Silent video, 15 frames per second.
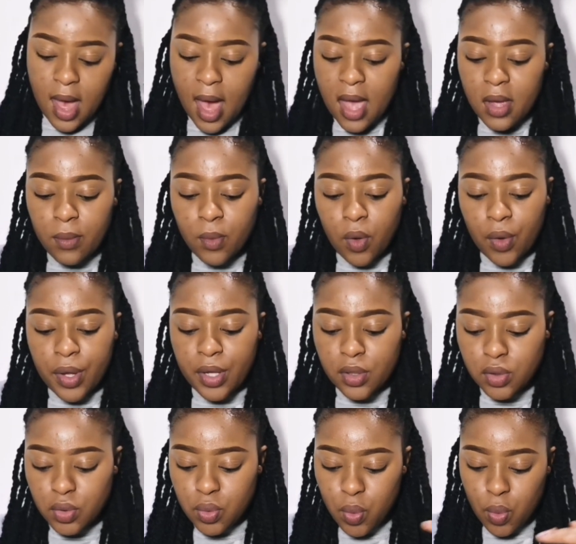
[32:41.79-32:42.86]
I am going
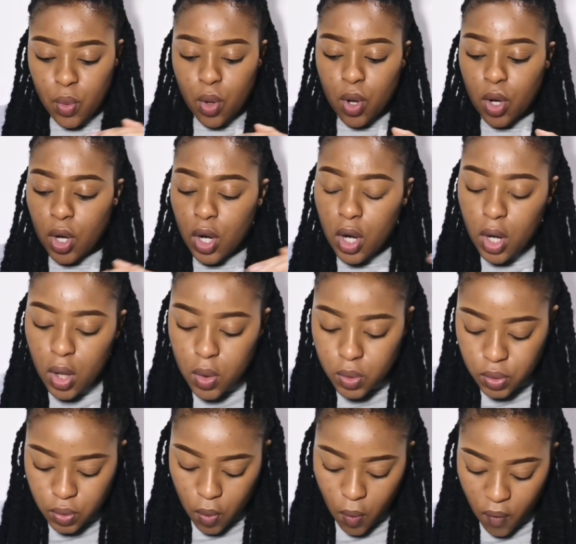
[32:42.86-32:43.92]
to
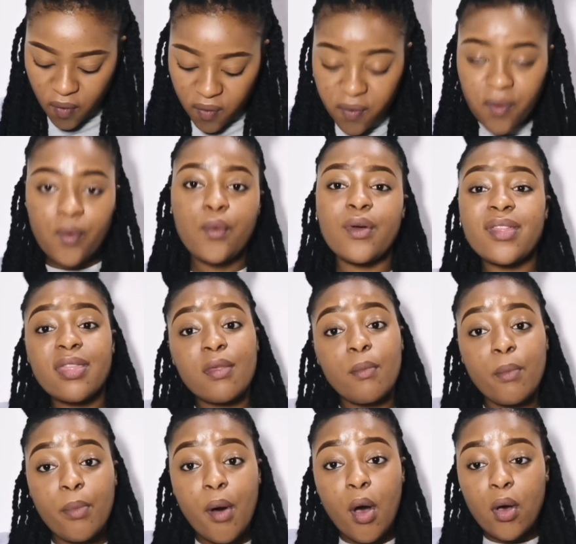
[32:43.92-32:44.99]
close off with
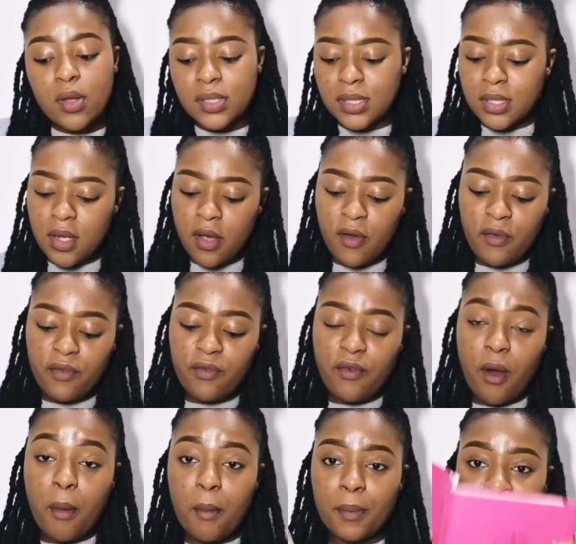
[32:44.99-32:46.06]
bars
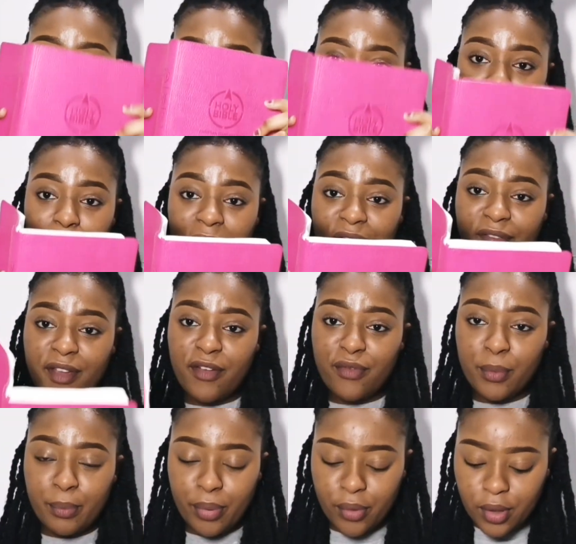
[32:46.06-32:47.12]
from my
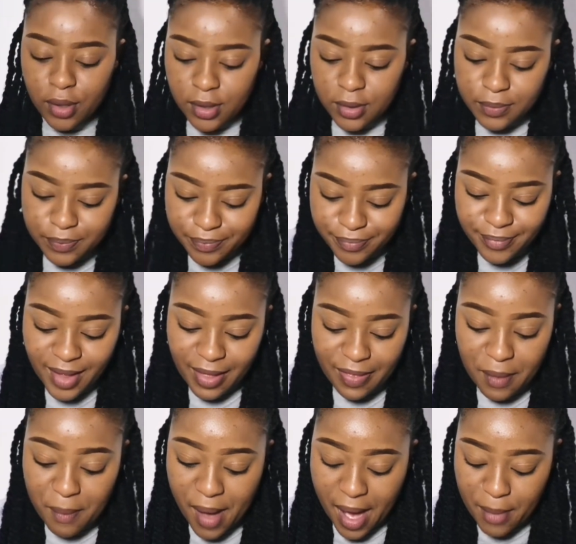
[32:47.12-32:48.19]
favorite book,
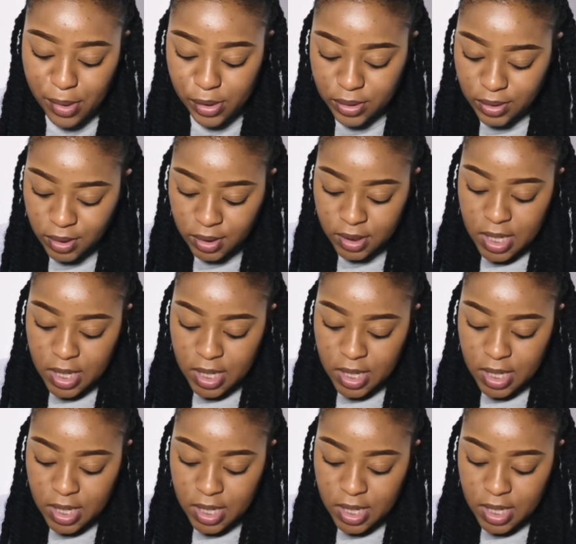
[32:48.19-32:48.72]
the Bible.